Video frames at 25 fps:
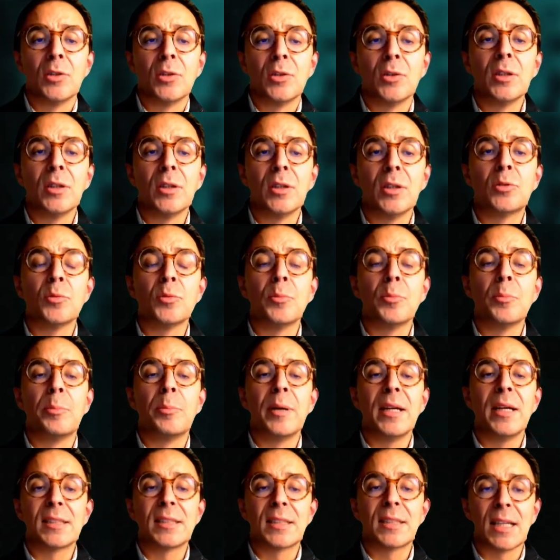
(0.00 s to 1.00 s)
you need to
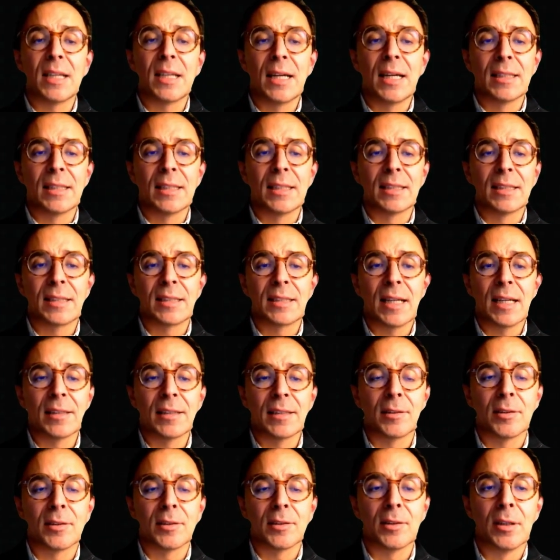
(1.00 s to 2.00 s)
baseline this
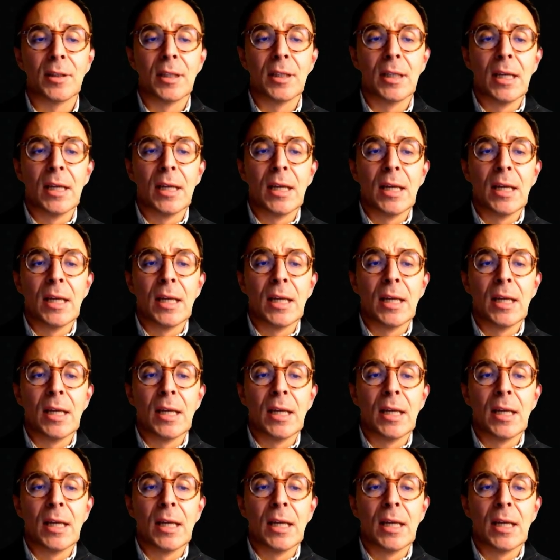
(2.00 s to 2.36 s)
catheter.